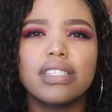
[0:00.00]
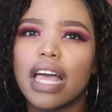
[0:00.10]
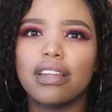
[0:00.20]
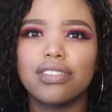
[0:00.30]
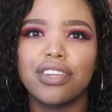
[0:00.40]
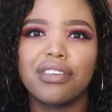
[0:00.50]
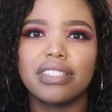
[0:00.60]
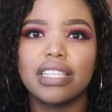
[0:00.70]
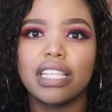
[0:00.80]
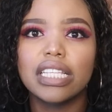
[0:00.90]
kind of
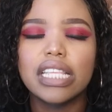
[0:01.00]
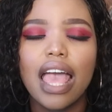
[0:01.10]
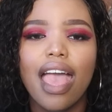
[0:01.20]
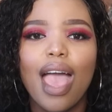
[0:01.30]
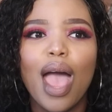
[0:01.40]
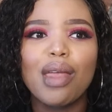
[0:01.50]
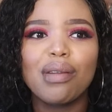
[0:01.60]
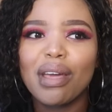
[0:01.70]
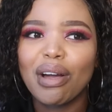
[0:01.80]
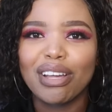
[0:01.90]
security things. And
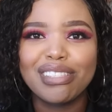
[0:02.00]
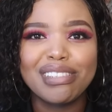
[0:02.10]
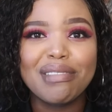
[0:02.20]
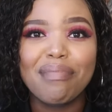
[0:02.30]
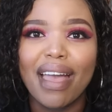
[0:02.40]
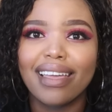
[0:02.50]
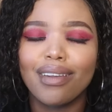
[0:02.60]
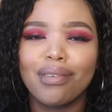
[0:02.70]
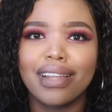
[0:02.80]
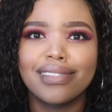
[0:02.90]
when I got to the bank
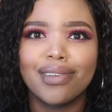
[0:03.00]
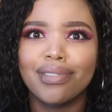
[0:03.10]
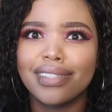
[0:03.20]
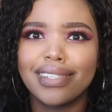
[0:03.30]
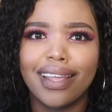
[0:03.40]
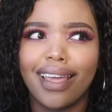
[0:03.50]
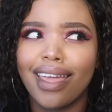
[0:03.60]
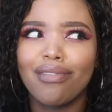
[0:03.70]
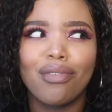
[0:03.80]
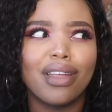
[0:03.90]
and when I told the teller,
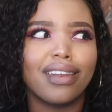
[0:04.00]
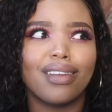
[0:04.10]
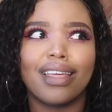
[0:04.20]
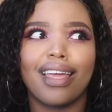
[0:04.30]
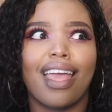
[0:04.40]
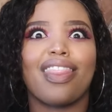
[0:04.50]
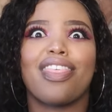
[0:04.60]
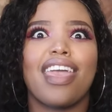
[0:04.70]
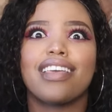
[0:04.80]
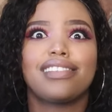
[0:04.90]
everyone
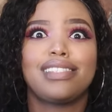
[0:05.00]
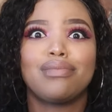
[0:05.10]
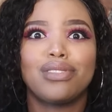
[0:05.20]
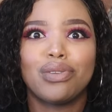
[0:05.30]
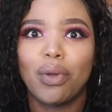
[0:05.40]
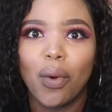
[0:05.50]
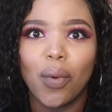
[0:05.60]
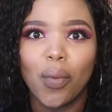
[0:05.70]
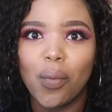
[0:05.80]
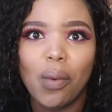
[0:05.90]
there seems to know
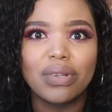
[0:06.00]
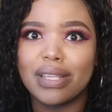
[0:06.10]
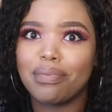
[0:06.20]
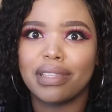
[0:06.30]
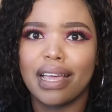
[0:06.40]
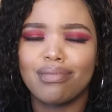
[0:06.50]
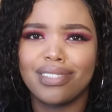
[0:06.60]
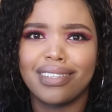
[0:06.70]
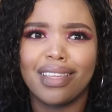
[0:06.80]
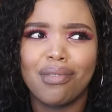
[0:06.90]
what was up with
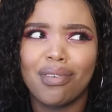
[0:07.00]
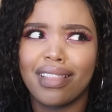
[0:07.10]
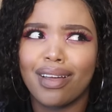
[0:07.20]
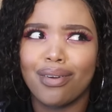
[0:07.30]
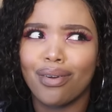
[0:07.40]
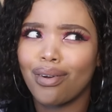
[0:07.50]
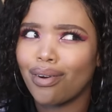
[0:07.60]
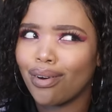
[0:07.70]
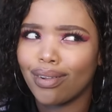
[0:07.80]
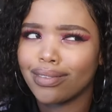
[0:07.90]
Gumtree. They were all like,
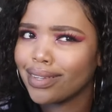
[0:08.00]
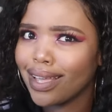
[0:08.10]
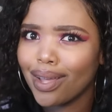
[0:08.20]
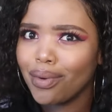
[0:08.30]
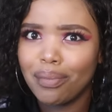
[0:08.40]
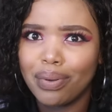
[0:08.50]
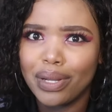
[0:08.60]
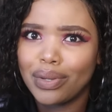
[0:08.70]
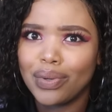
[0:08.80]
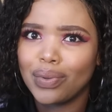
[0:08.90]
girl, we've
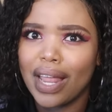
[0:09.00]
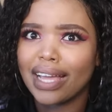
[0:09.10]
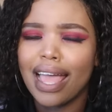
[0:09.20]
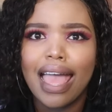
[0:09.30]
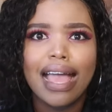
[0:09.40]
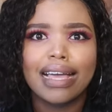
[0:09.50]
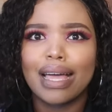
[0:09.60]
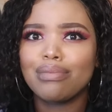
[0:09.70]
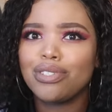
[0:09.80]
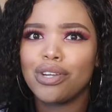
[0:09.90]
been you, like
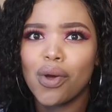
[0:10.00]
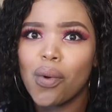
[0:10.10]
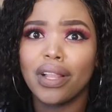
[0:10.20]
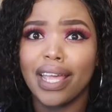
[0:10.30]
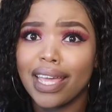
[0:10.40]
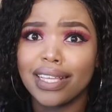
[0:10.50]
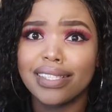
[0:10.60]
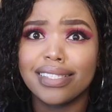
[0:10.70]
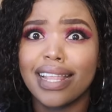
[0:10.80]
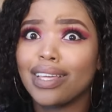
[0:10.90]
Gumtree and
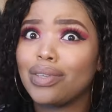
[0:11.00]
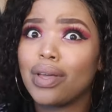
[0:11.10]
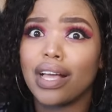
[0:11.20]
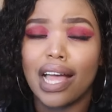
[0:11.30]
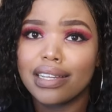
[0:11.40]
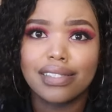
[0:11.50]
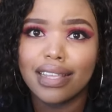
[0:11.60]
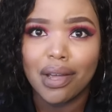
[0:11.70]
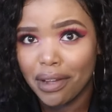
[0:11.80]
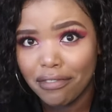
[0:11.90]
OLX, like you gotta
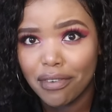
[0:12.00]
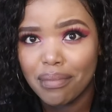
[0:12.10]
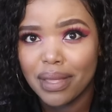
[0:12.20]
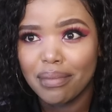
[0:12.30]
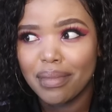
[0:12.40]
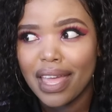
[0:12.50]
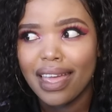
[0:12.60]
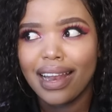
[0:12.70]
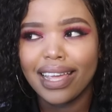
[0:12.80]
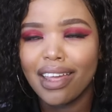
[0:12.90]
stay away from them.
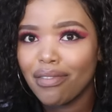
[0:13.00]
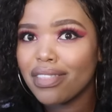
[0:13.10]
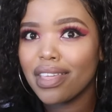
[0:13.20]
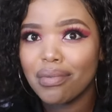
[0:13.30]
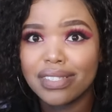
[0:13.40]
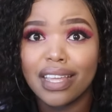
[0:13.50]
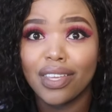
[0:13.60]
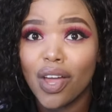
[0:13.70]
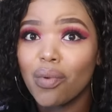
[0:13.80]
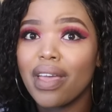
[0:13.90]
Like, everyone there was like,
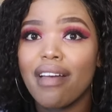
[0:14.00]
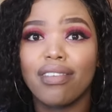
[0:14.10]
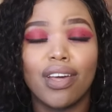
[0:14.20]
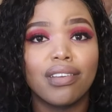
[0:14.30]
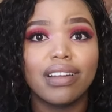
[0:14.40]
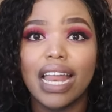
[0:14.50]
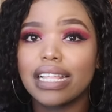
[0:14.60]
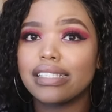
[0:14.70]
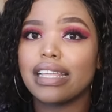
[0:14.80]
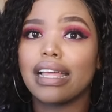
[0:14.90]
yeah, we have a lot of
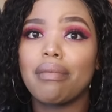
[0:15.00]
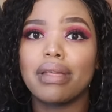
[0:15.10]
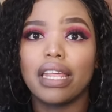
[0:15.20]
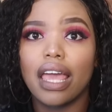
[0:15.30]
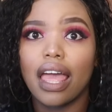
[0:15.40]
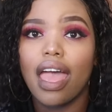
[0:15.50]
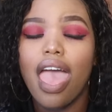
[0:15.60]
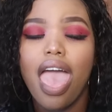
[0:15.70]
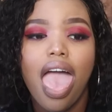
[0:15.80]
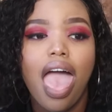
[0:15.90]
clients that come in here
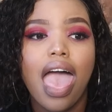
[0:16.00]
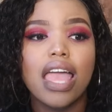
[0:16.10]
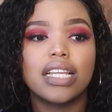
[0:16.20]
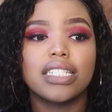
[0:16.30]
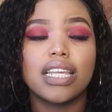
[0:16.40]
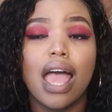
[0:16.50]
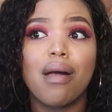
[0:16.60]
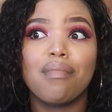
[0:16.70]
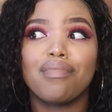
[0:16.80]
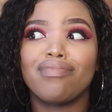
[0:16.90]

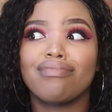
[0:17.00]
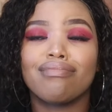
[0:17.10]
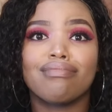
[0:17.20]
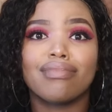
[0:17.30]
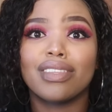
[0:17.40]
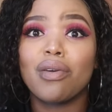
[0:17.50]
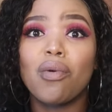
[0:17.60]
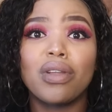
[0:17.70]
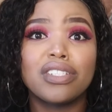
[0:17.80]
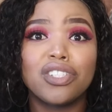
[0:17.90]
and
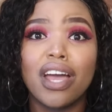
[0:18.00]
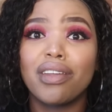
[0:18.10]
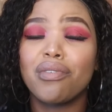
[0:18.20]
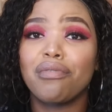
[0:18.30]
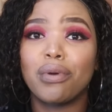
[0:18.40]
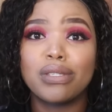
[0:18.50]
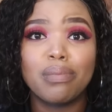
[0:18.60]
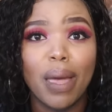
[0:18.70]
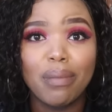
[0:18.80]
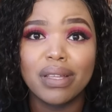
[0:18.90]
always try to reverse
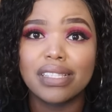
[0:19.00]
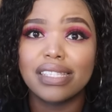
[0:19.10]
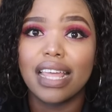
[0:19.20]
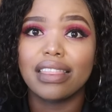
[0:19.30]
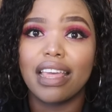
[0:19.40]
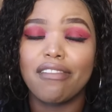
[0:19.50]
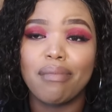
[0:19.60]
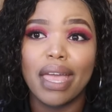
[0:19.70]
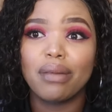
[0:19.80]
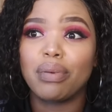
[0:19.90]
payments that they've
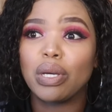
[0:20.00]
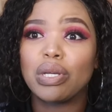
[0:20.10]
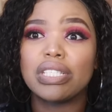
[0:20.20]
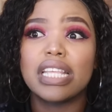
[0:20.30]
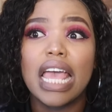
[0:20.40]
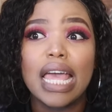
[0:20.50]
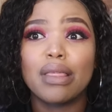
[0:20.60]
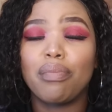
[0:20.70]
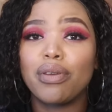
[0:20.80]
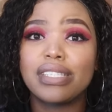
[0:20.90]
made because
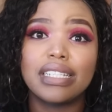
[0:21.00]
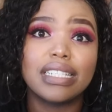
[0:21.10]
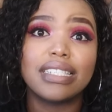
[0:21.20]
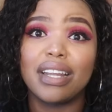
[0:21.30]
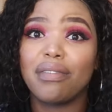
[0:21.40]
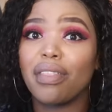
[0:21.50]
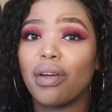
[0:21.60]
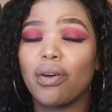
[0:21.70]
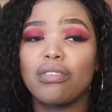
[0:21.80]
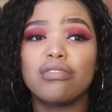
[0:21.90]
the person didn't deliver the
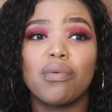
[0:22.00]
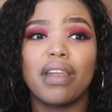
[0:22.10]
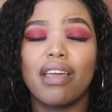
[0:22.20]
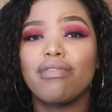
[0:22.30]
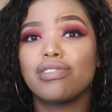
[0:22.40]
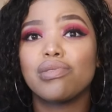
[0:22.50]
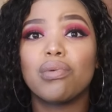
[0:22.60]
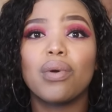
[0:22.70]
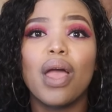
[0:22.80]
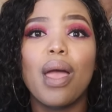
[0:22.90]
goods or whatever.
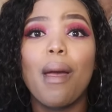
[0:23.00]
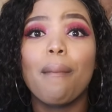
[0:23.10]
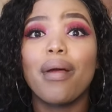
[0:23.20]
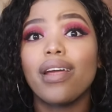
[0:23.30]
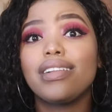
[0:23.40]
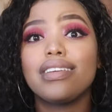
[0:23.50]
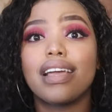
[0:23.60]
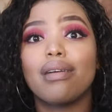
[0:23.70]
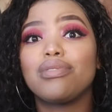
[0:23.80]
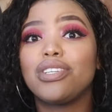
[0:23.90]
So apparently
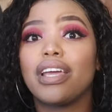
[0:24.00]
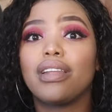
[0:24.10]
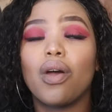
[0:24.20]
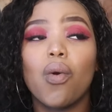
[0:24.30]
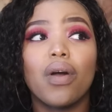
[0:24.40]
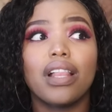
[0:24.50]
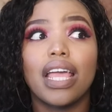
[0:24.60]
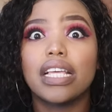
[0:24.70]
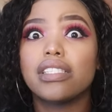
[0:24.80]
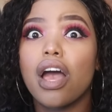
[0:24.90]
Gumtree and
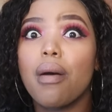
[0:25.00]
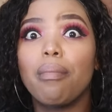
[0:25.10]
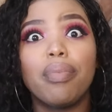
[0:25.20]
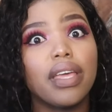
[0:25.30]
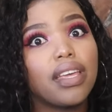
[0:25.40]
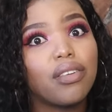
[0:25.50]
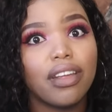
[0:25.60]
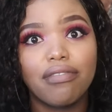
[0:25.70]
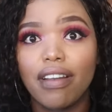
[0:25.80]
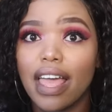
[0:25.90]
OLX are big
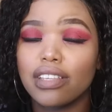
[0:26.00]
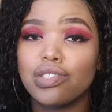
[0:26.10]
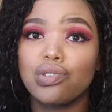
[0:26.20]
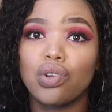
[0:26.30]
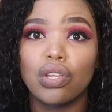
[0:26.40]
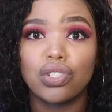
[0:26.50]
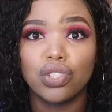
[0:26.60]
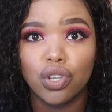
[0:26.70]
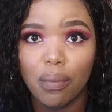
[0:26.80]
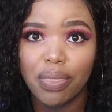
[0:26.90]
red flags. Do not
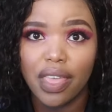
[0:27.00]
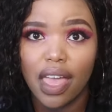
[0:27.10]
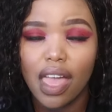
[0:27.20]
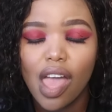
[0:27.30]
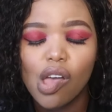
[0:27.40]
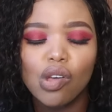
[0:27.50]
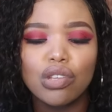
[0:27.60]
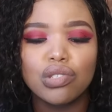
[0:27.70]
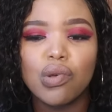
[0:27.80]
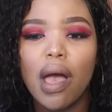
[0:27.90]
shop there.
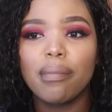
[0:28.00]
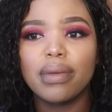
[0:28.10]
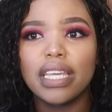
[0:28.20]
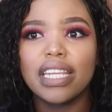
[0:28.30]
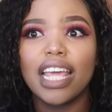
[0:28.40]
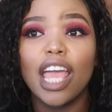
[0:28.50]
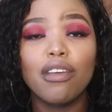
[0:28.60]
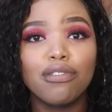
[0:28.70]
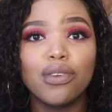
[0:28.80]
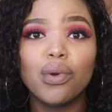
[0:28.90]
So I mean,
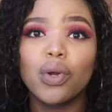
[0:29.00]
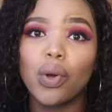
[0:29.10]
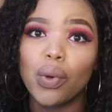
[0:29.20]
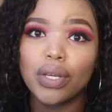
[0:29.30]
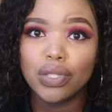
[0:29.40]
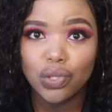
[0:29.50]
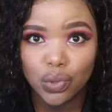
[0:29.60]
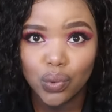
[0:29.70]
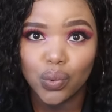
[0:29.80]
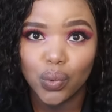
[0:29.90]
if you're going
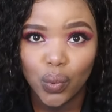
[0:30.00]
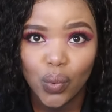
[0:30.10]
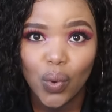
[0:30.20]
to,